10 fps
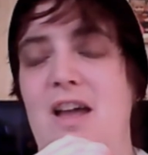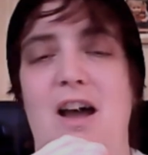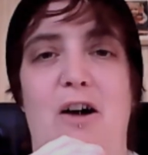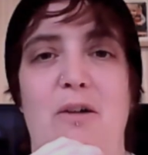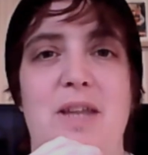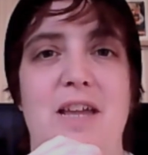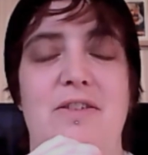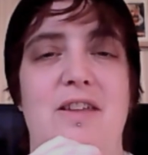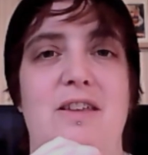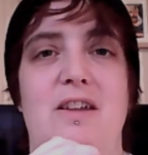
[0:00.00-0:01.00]
I'm
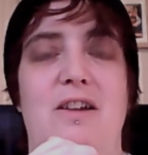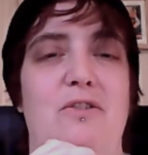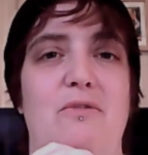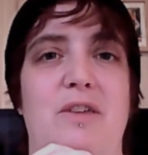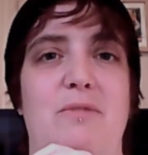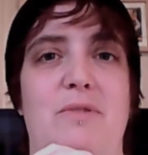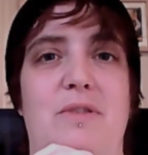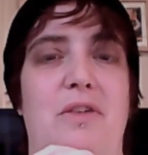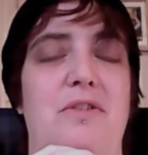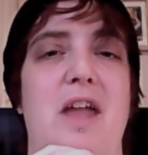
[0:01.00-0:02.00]
guessing, you know, because obviously with
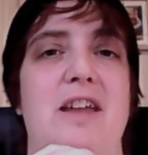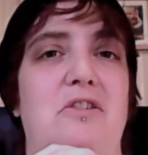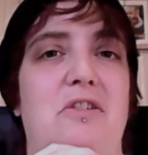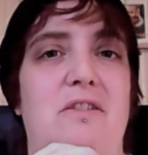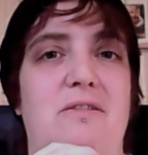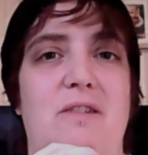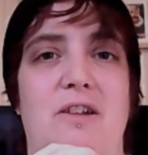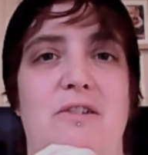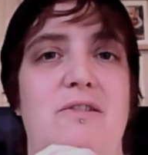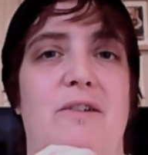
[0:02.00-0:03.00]
the States,
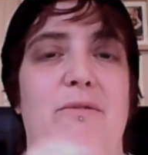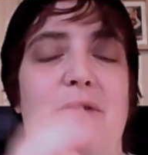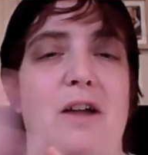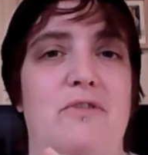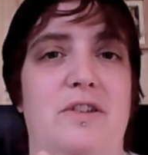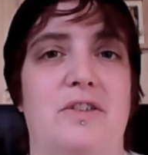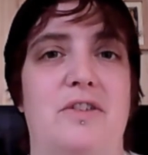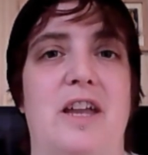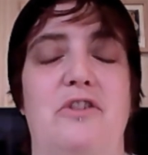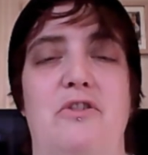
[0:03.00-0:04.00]
you know, over in the
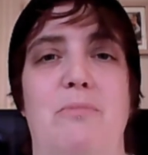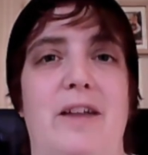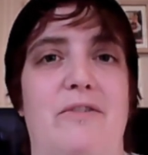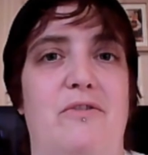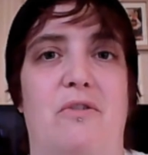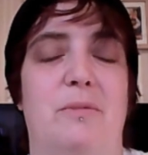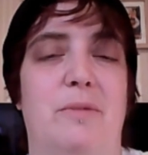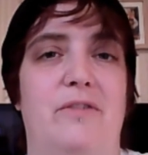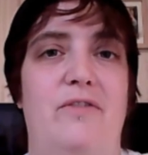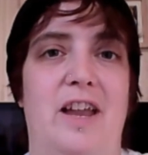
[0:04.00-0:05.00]
States you may have got
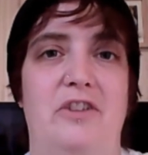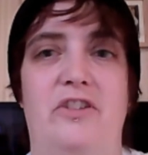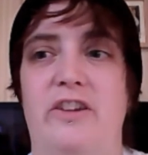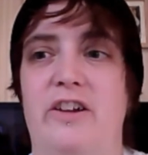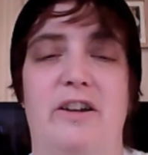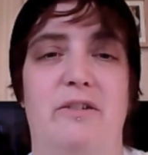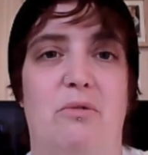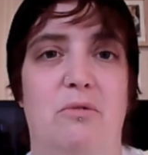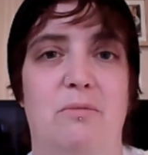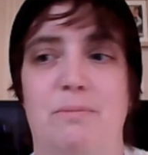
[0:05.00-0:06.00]
something flashier,
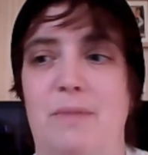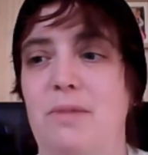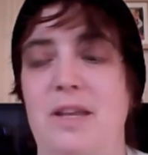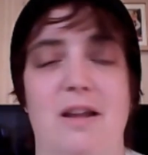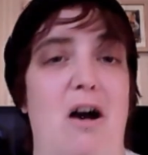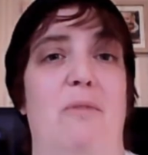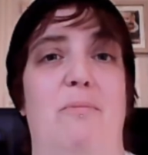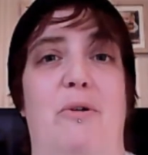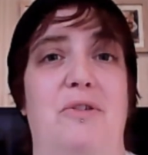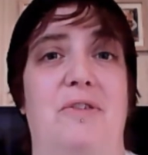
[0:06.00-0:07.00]
or maybe our
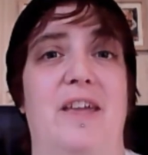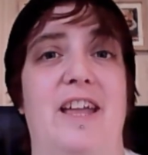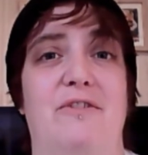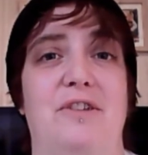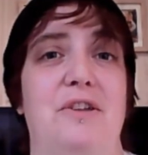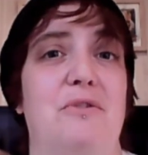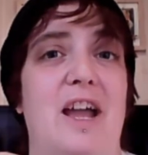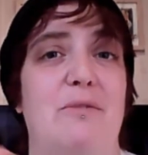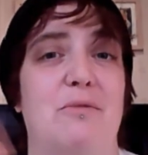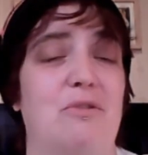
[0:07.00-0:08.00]
box set here in the
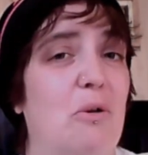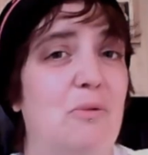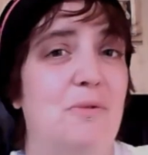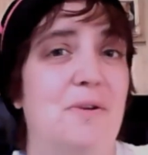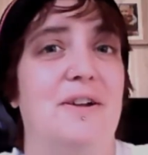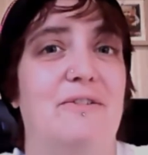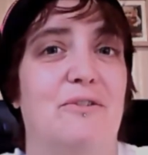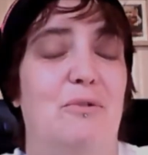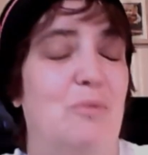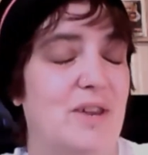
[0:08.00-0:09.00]
UK was cooler
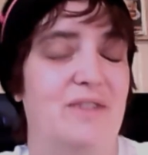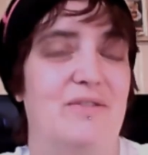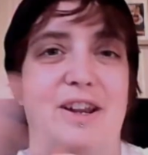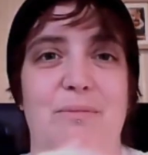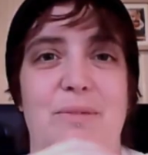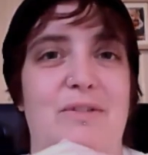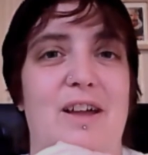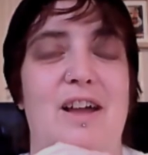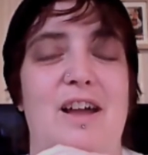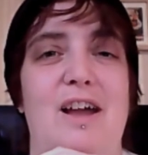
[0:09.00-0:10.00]
or whatever. Yeah, it'd be
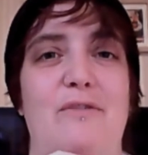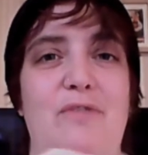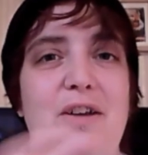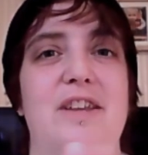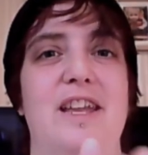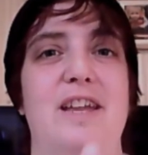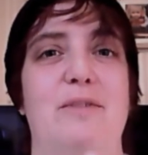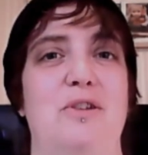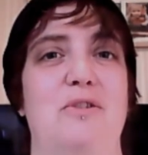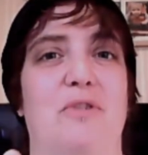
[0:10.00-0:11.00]
fun to hear
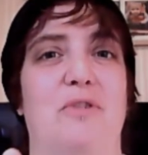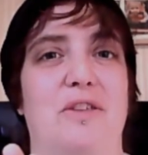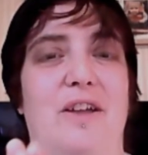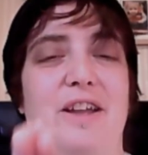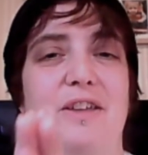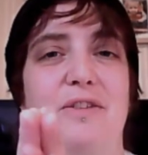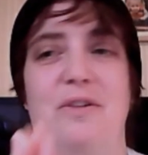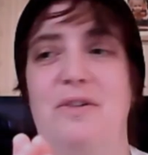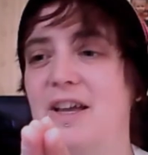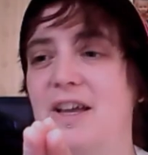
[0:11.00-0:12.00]
what you've got to say, so
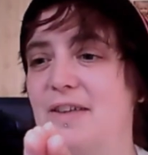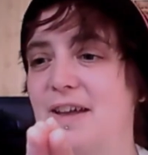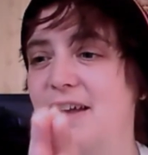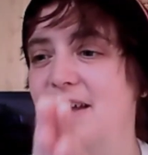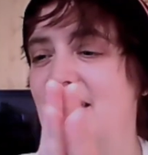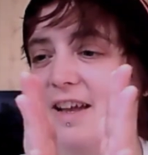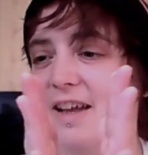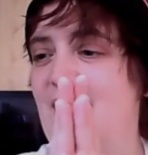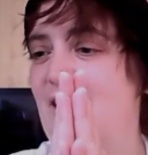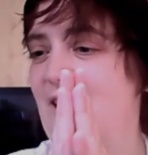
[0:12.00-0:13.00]
yes.
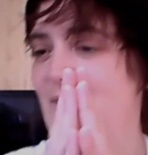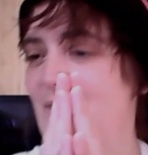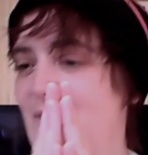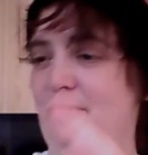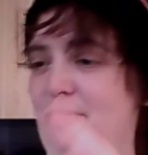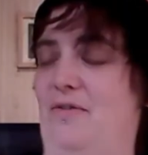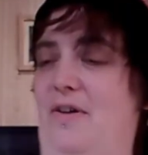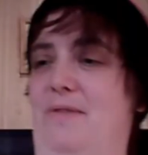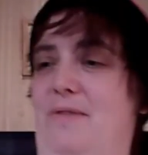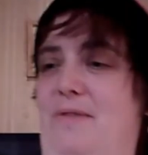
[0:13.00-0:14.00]
But that was fun.